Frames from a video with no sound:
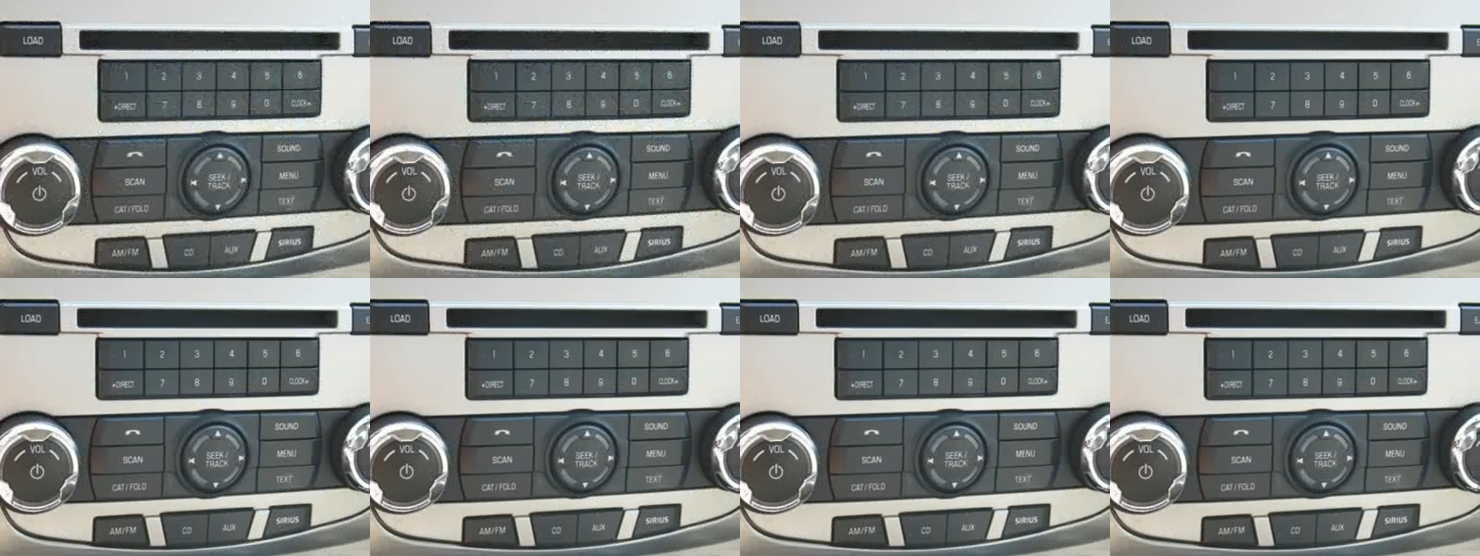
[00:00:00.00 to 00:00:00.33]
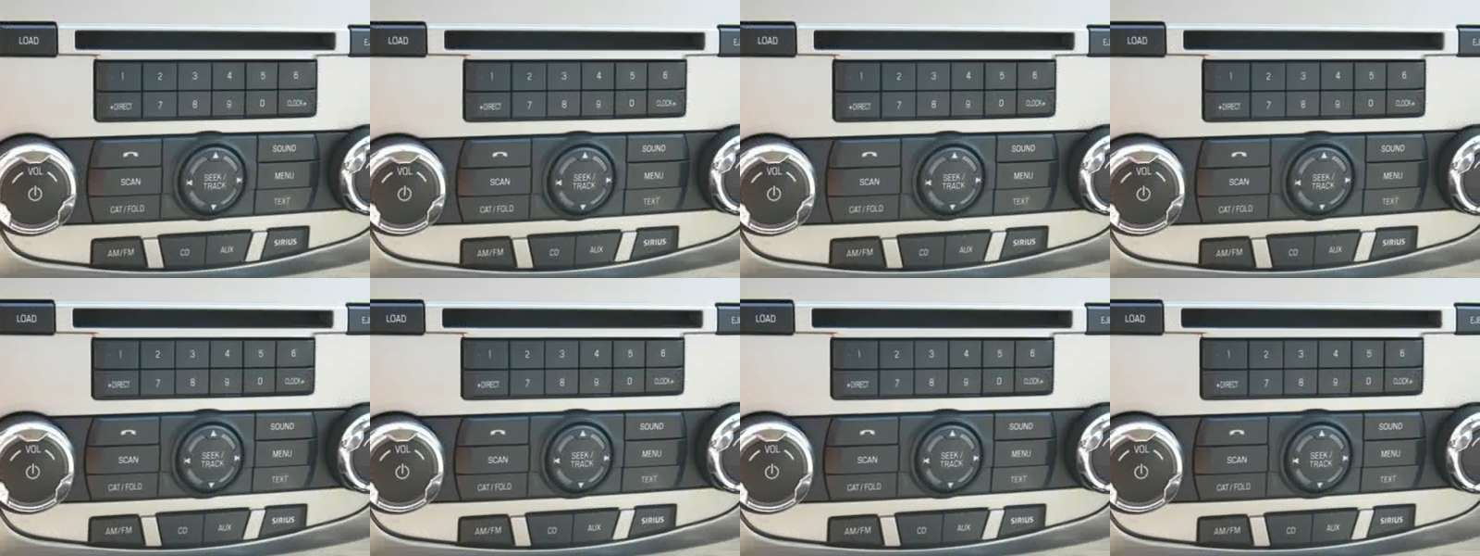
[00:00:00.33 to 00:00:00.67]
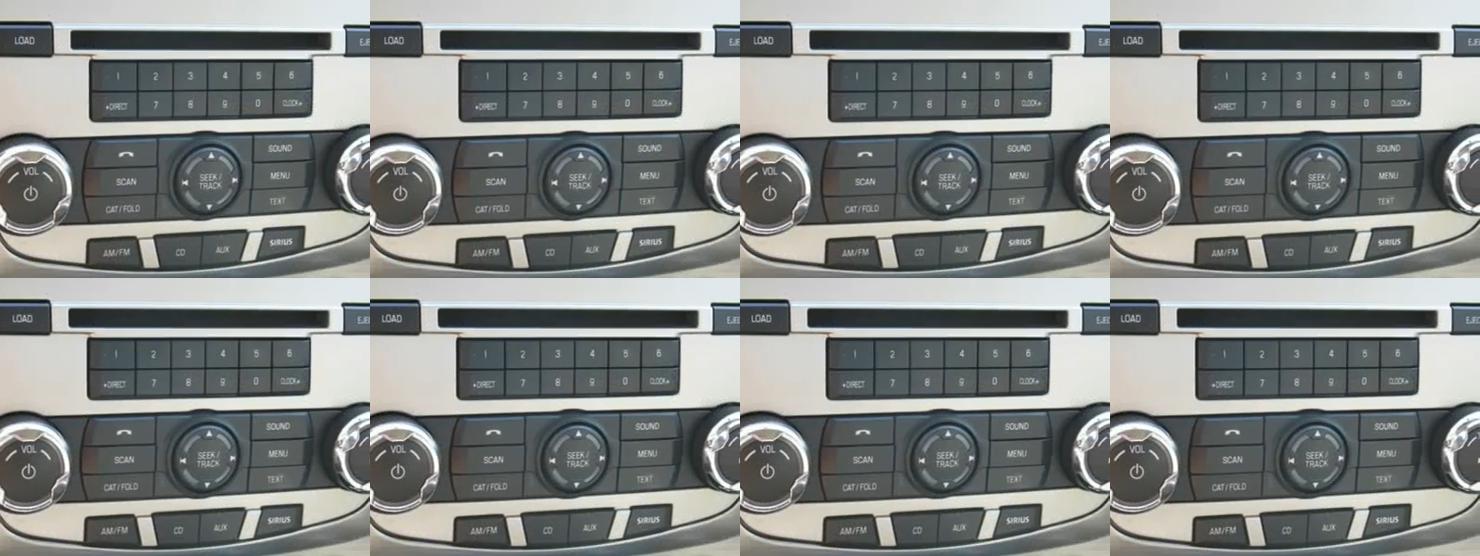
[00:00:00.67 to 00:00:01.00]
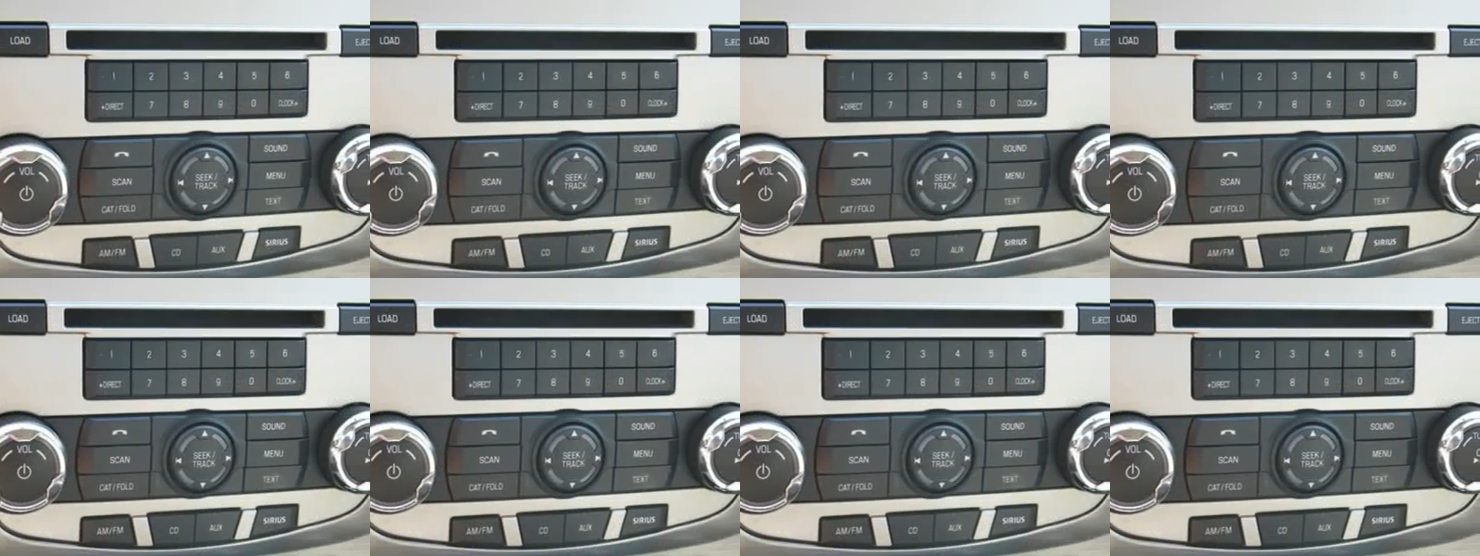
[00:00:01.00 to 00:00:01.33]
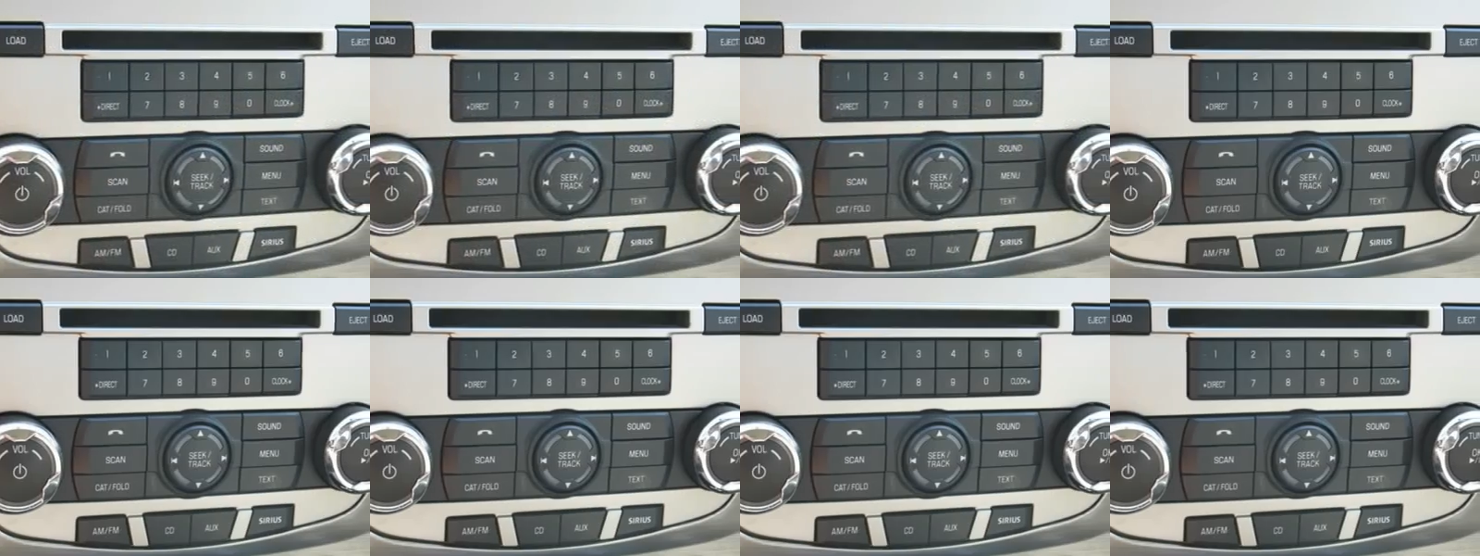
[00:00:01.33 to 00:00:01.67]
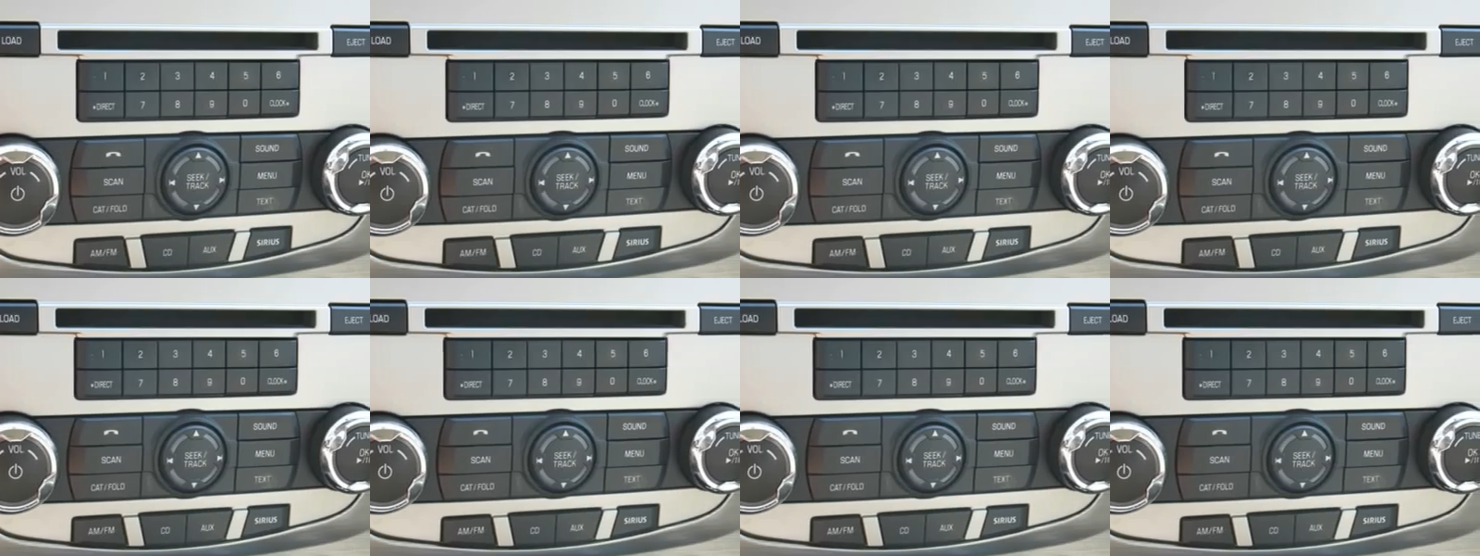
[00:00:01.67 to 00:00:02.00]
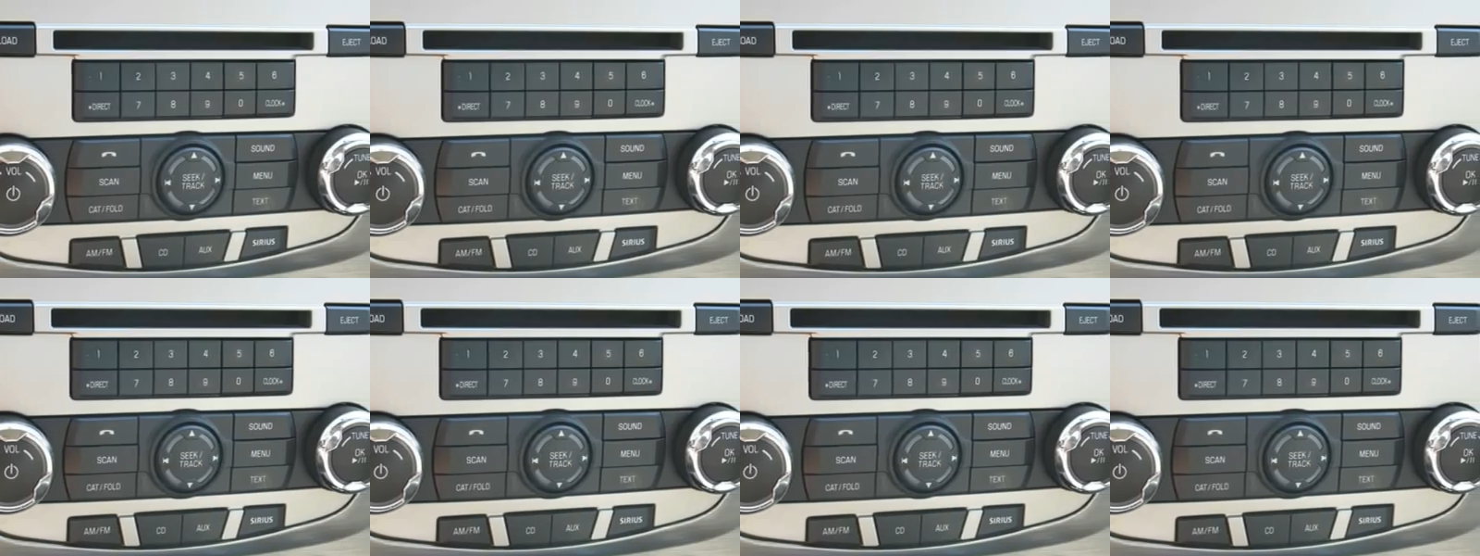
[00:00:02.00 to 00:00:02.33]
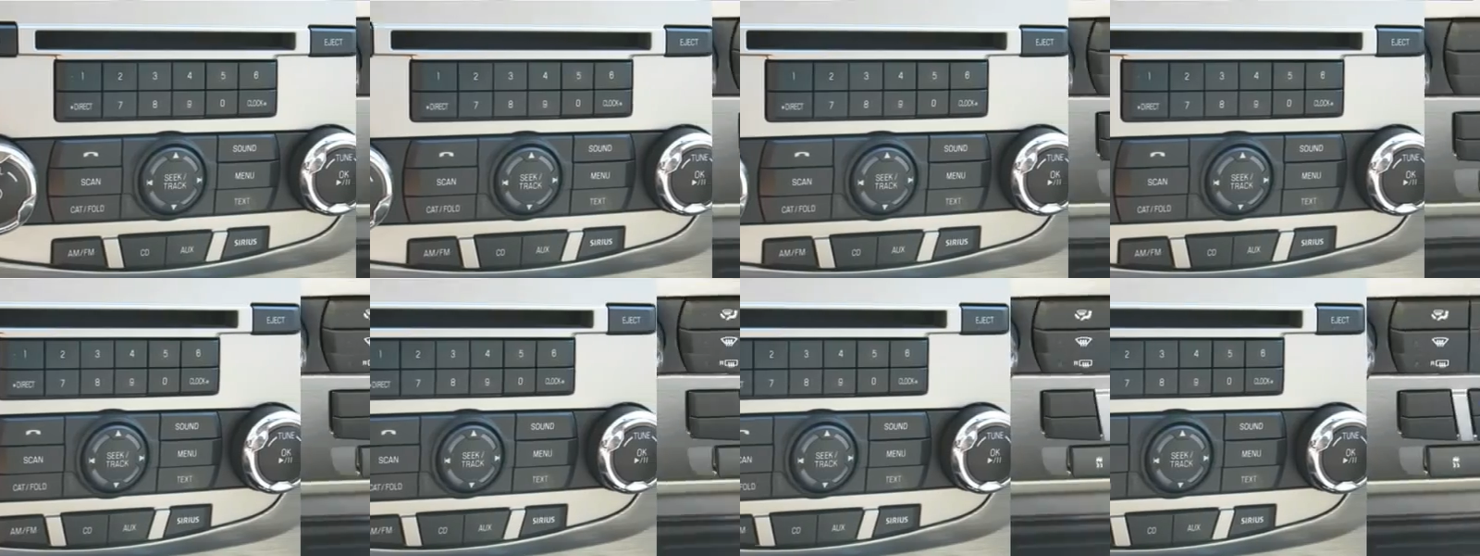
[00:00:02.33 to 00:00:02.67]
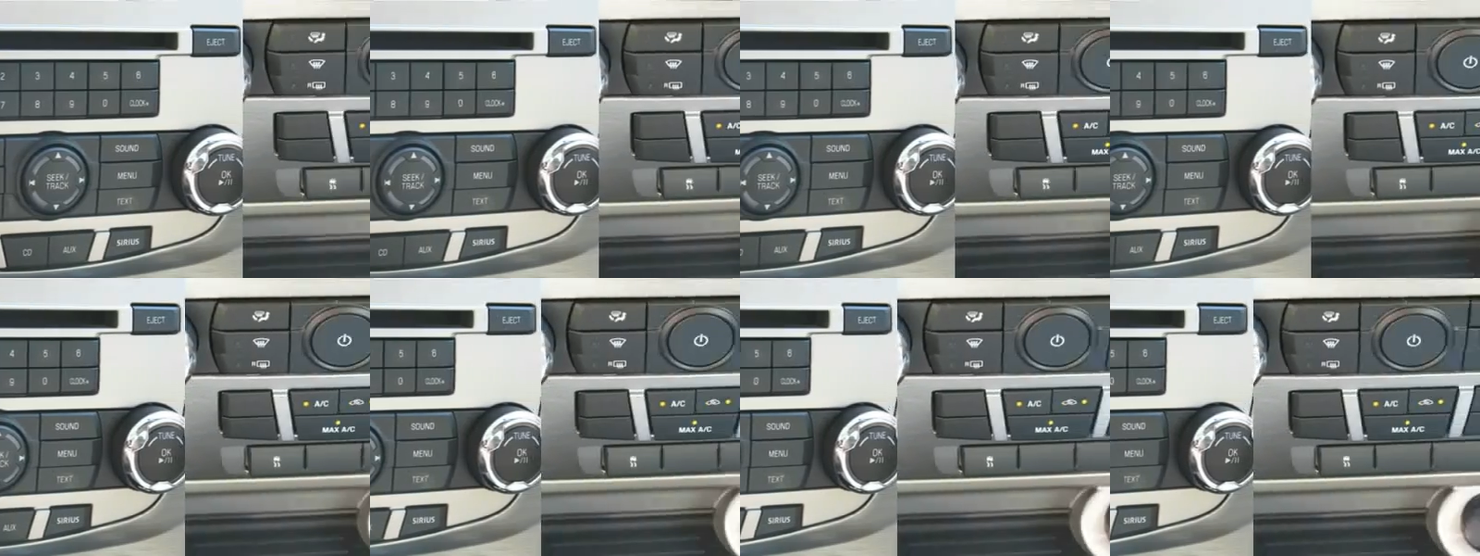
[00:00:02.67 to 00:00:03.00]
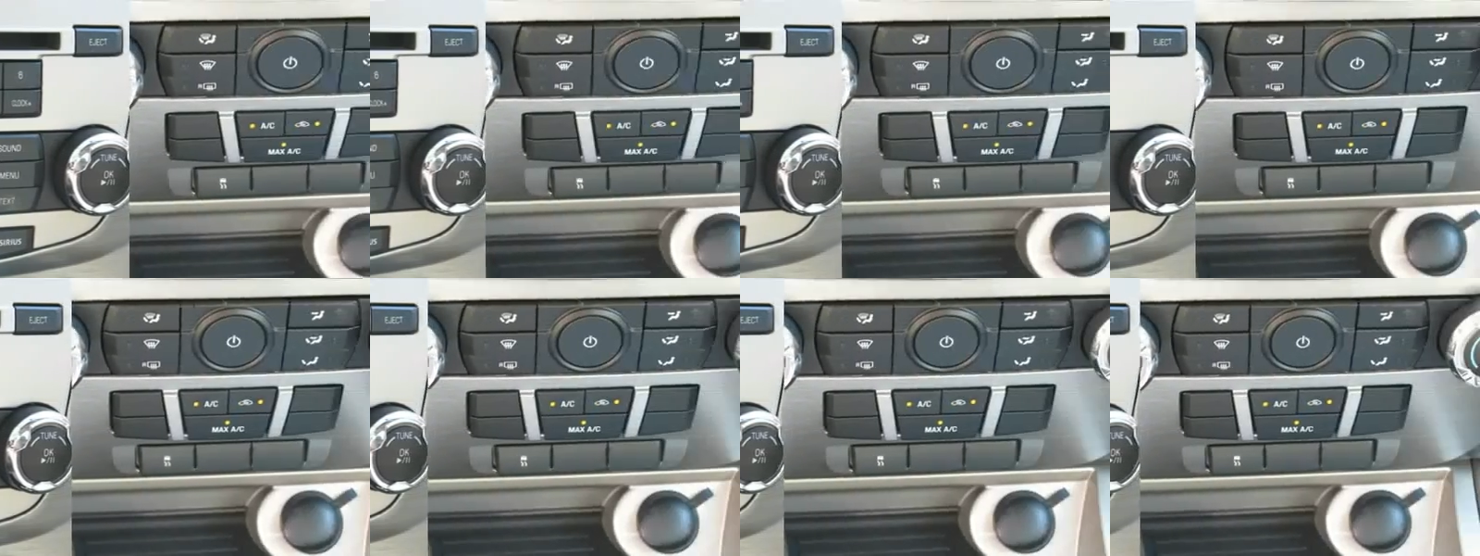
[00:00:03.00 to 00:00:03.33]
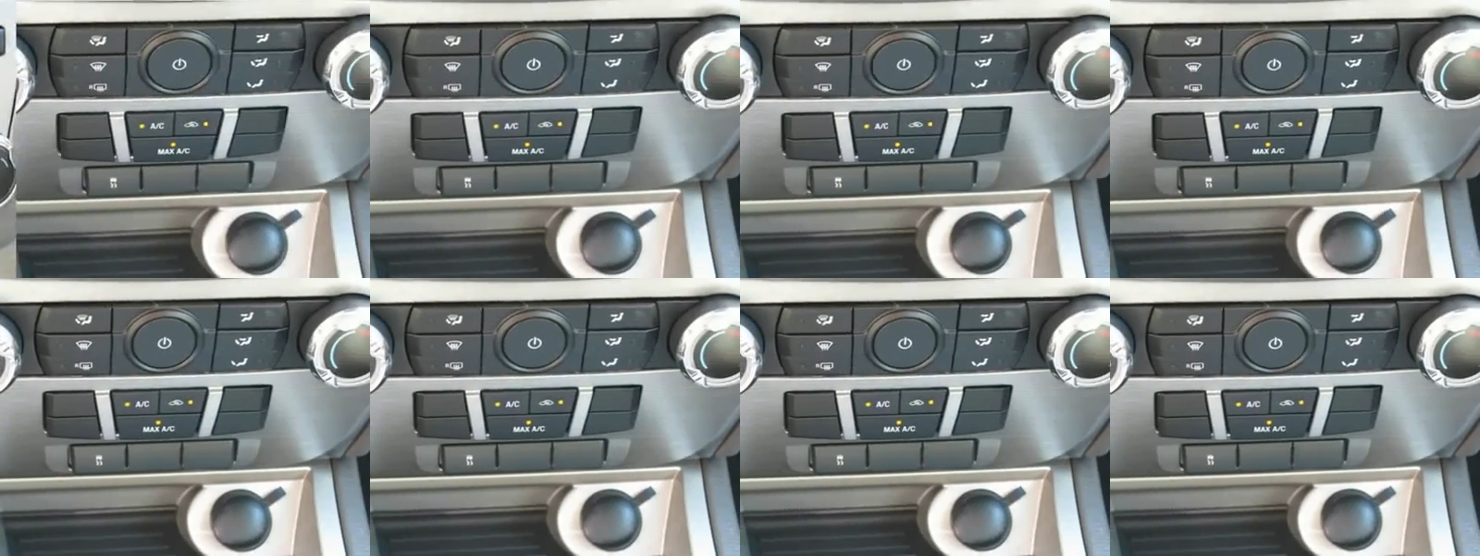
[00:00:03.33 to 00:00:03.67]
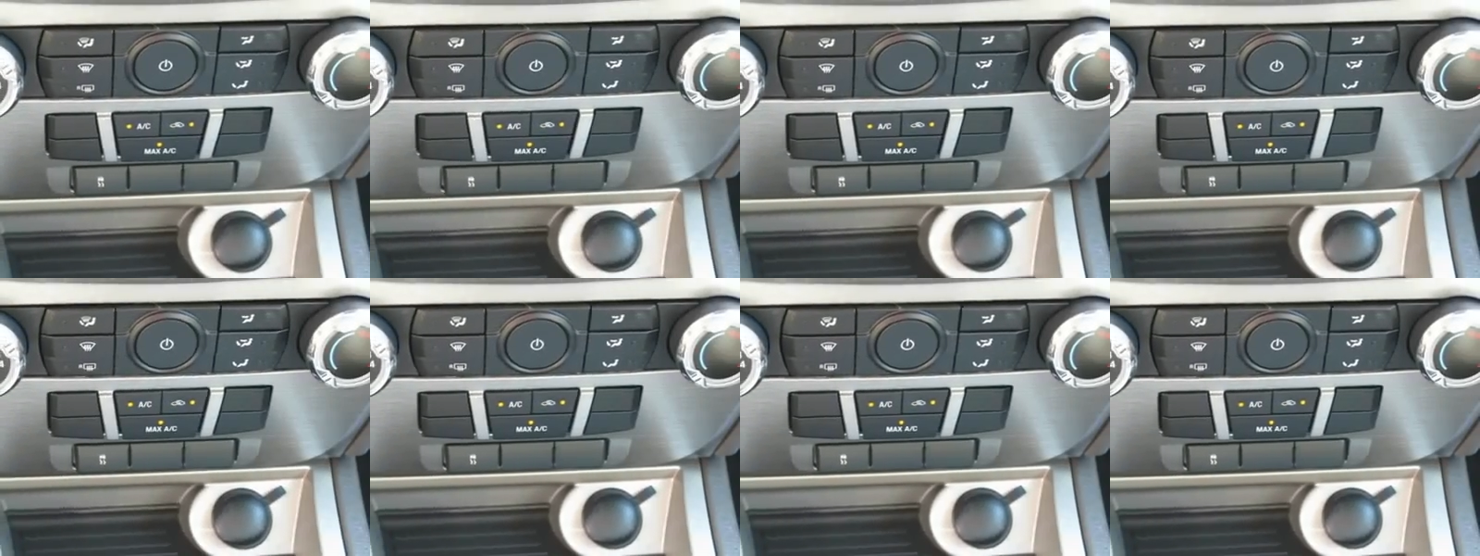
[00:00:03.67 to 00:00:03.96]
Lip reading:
(no speaker visible)